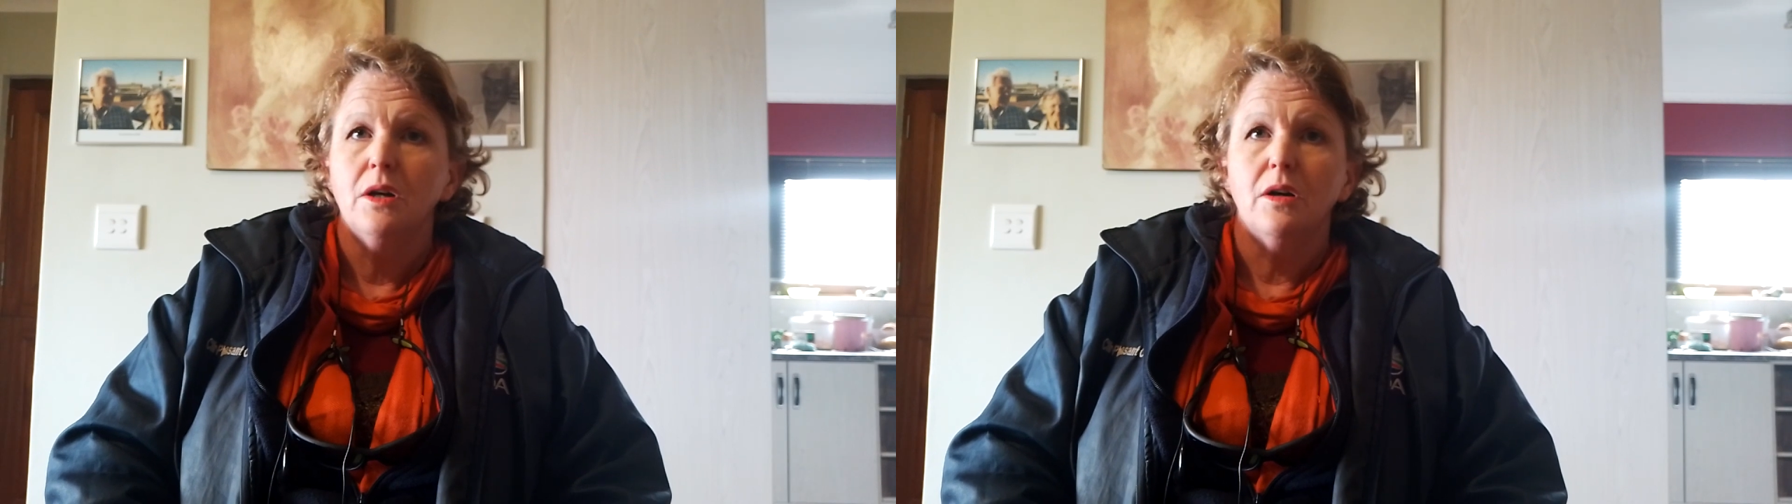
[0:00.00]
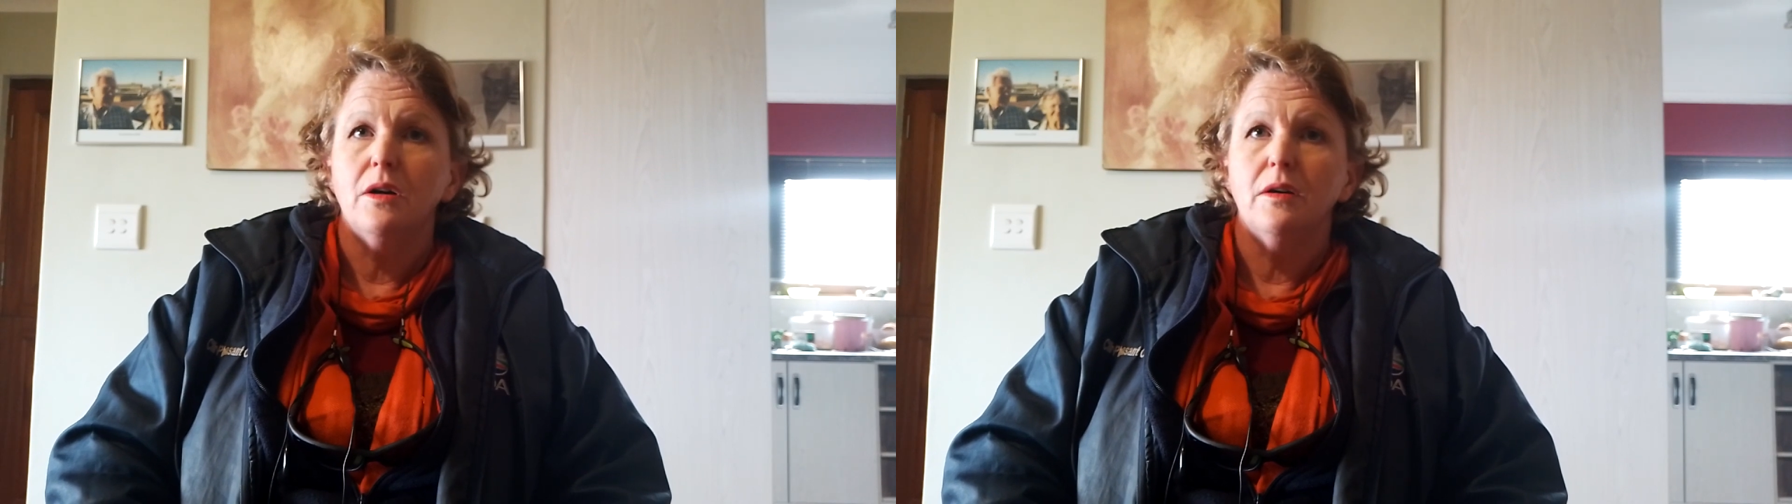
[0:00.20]

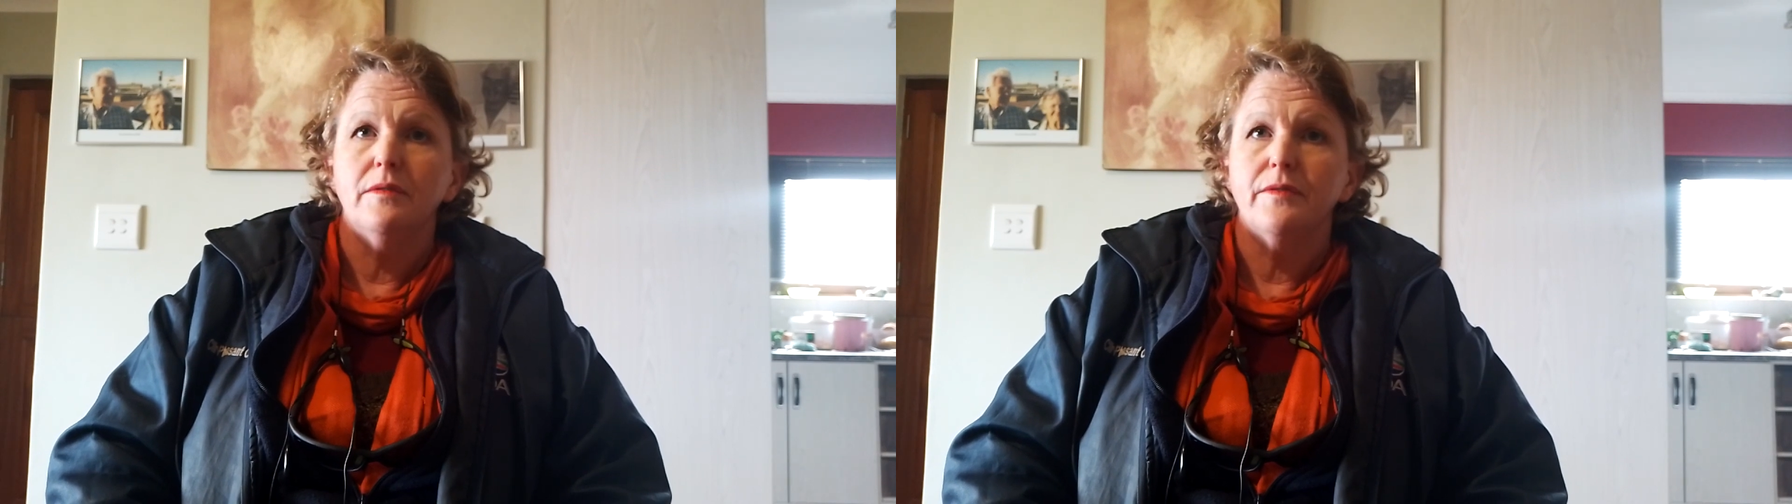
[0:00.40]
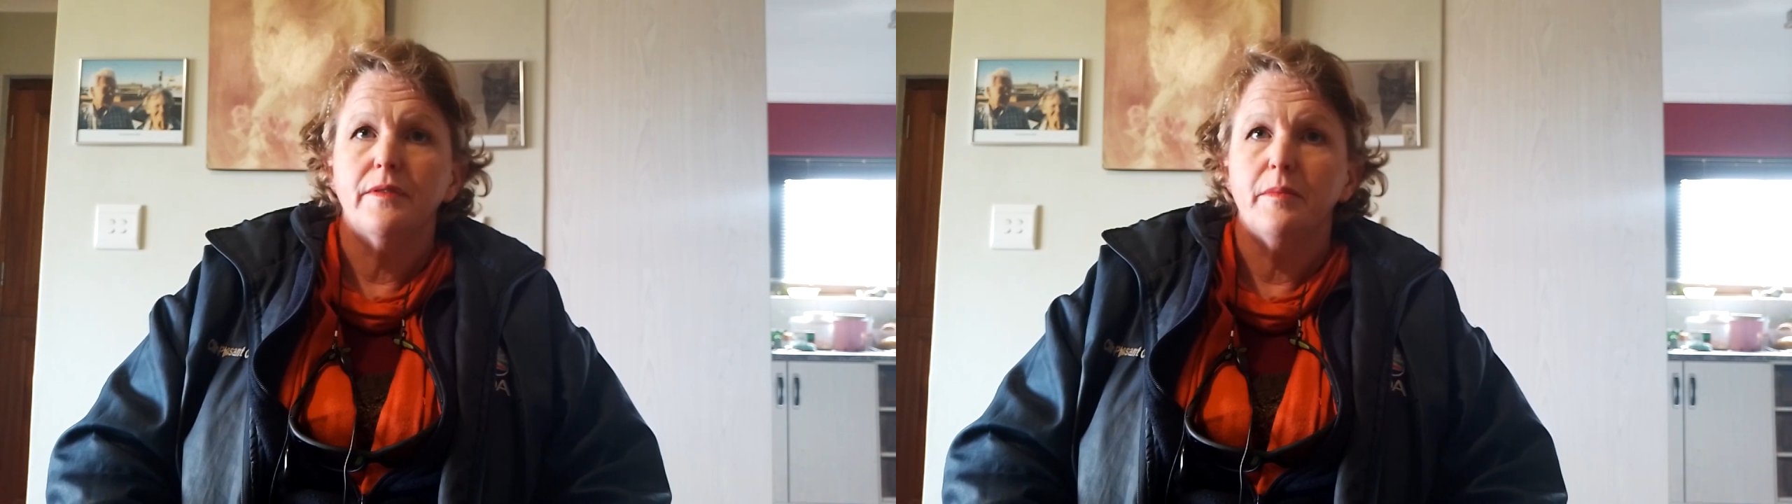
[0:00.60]
of
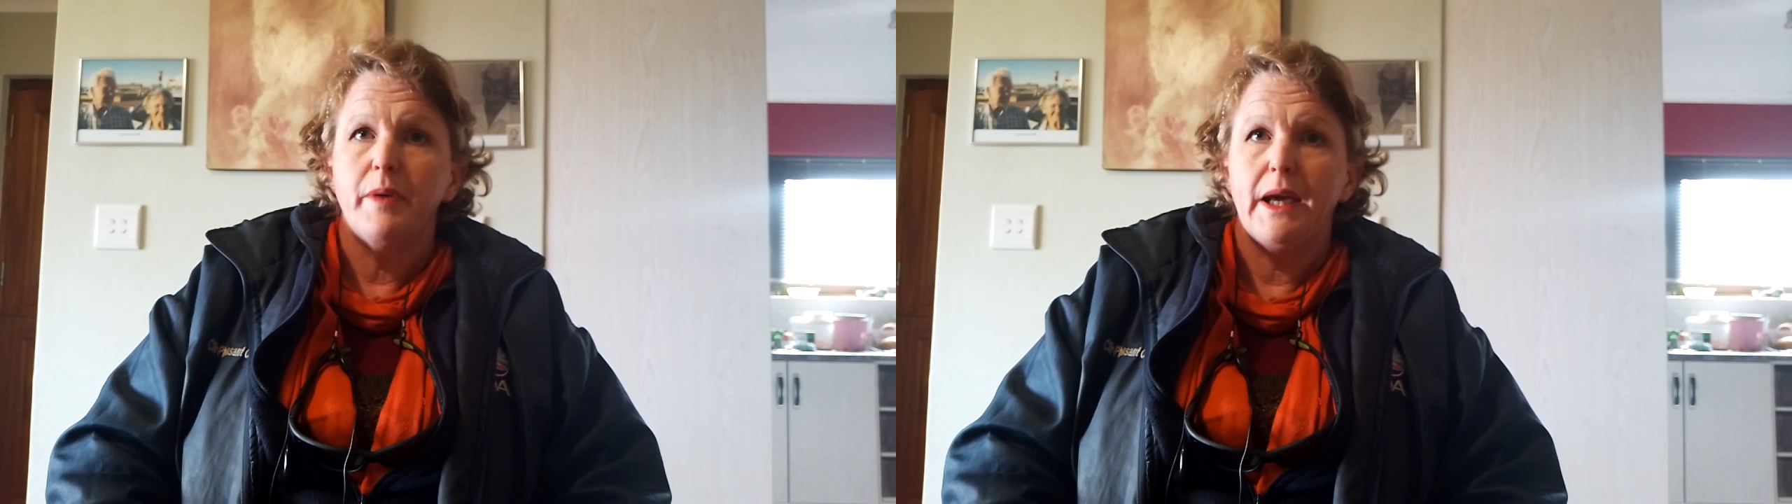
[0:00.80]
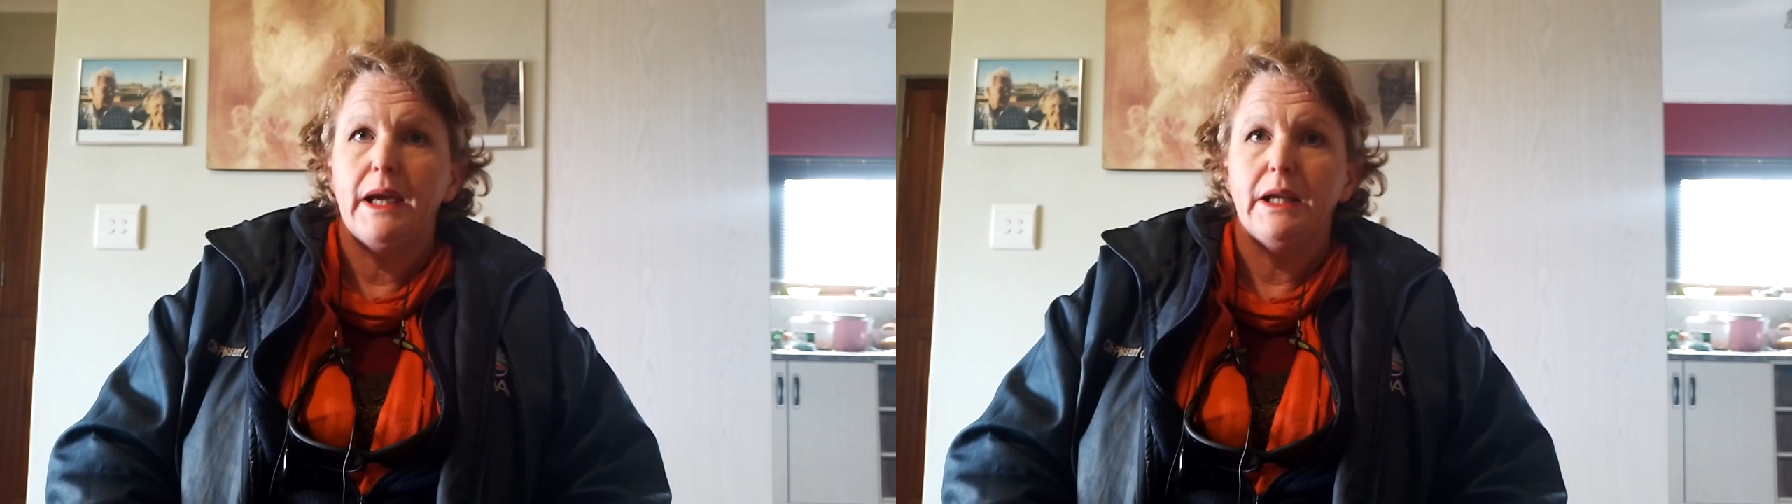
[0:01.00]
the
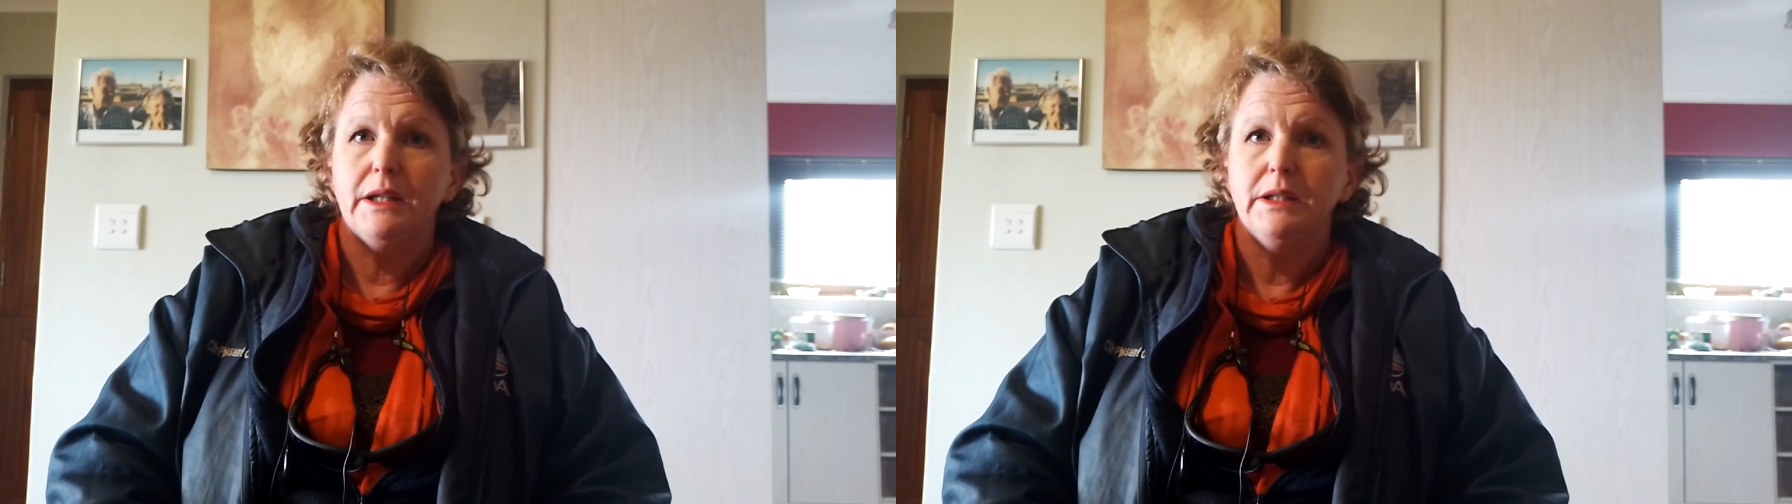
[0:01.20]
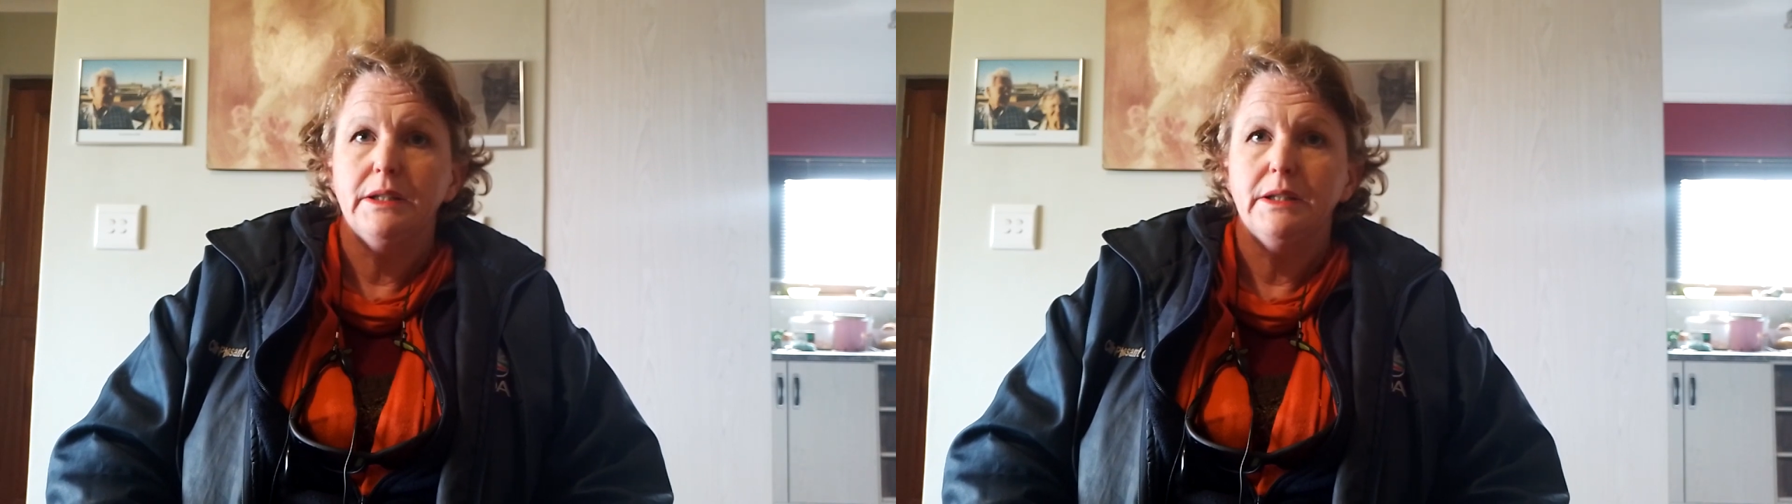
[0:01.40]
pain,